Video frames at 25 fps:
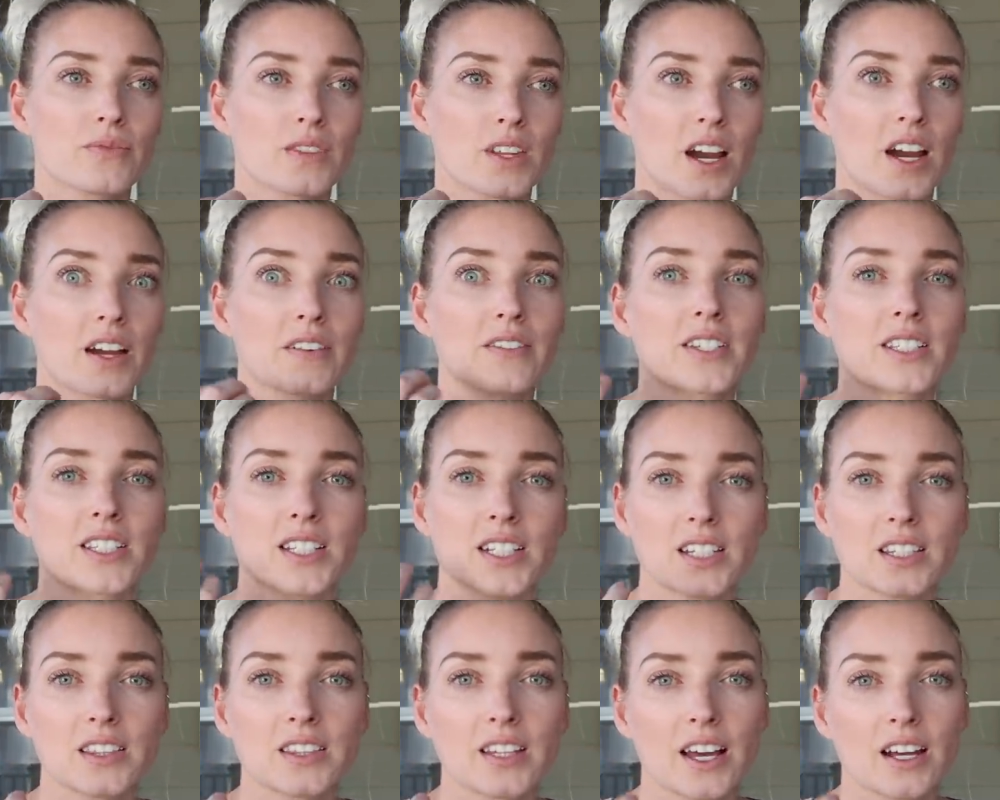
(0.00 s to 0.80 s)
I've
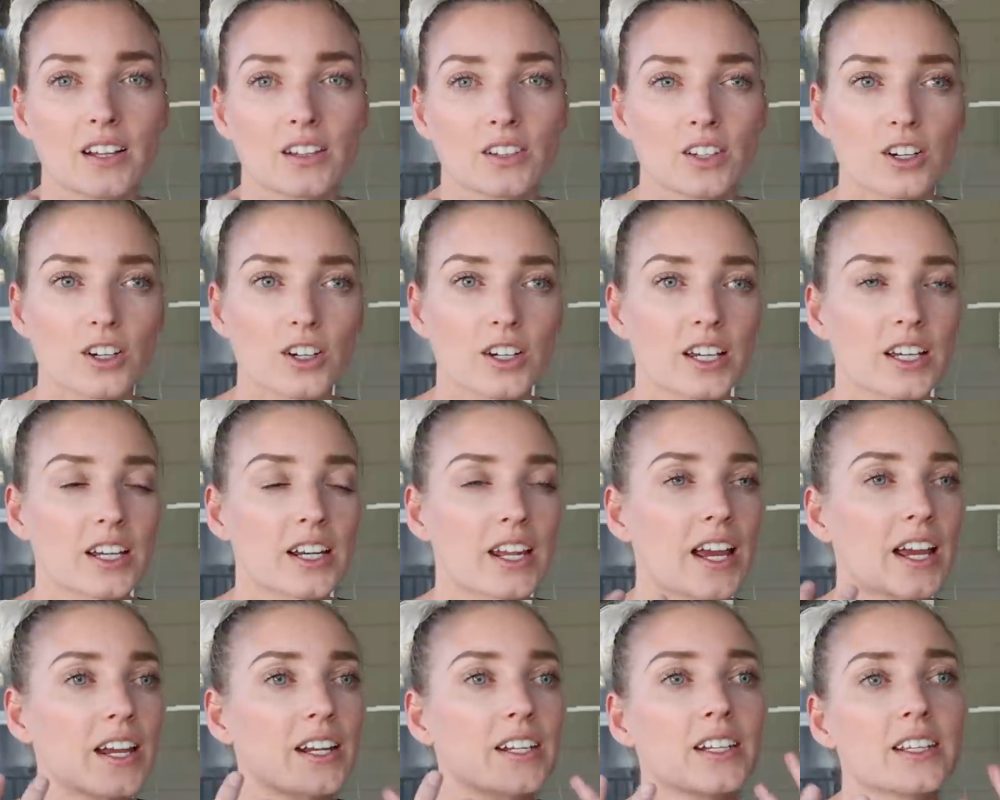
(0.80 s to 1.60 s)
seen that look,
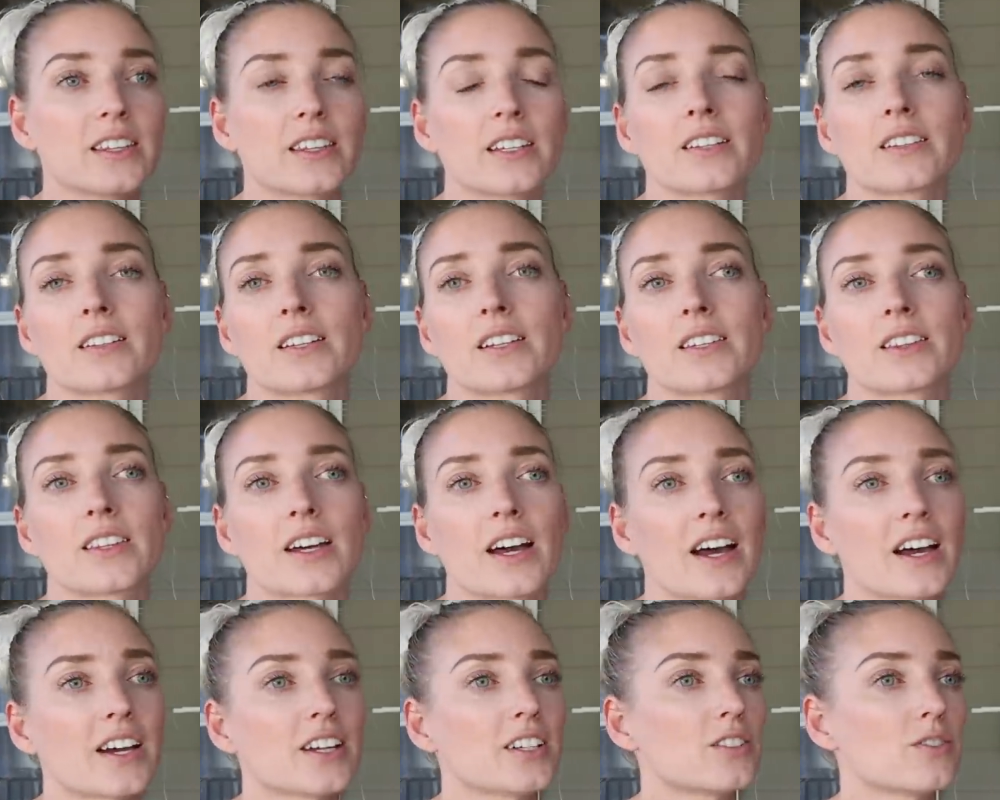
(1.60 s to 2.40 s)
and anything like
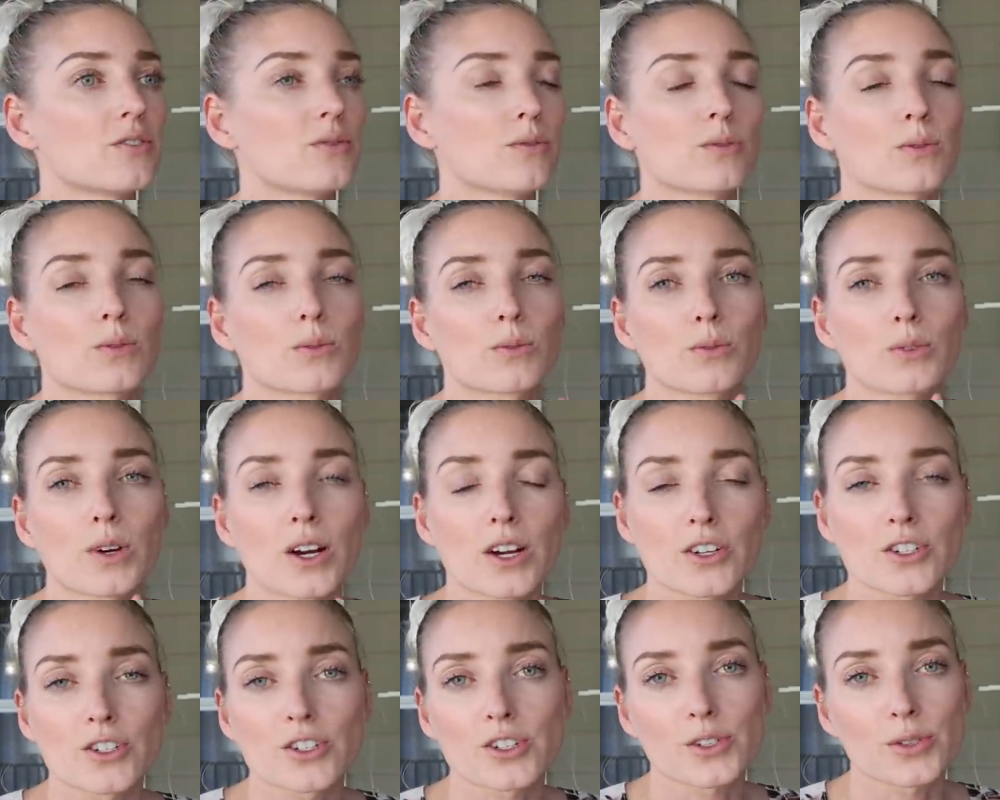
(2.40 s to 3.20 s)
that
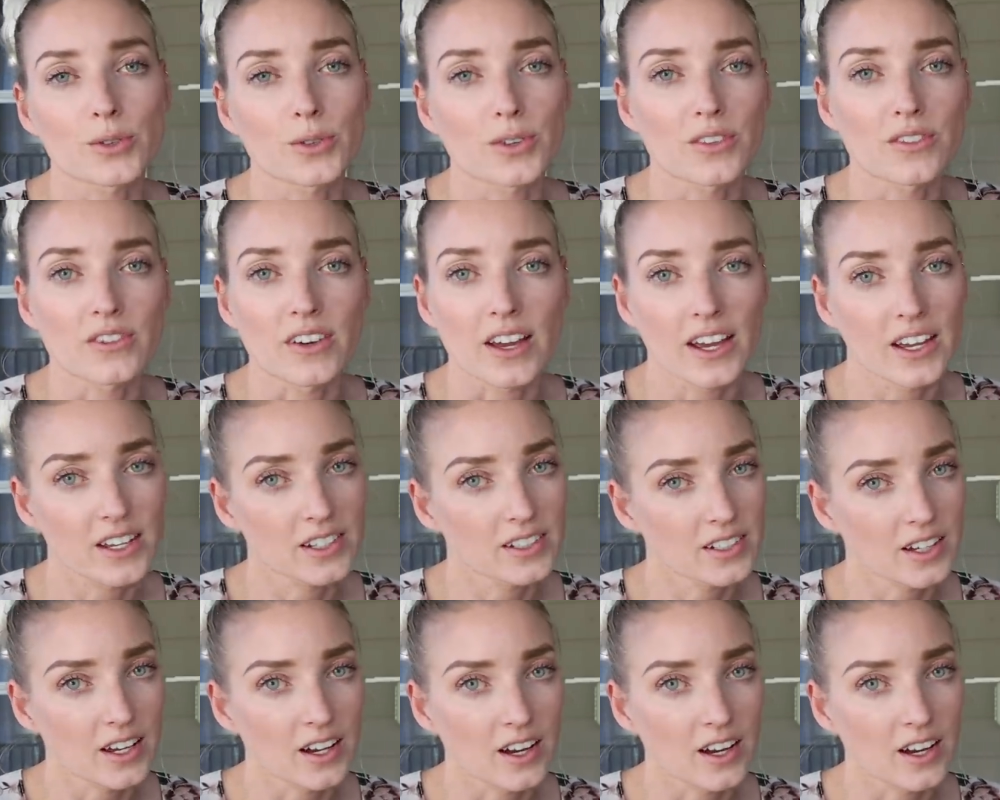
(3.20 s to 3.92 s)
rush to a vet.